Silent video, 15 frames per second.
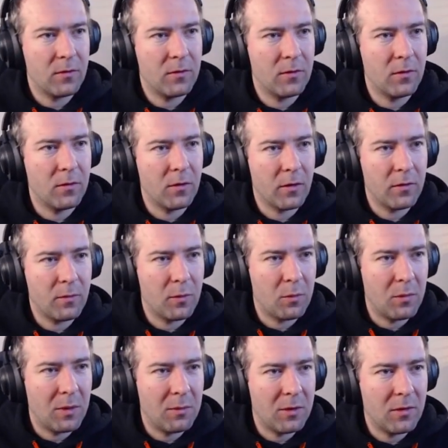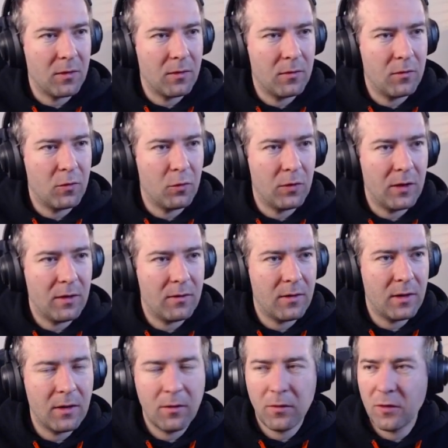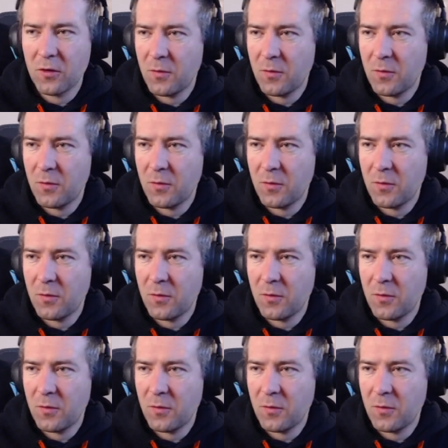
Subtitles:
the dot, but maybe the 2D thing or the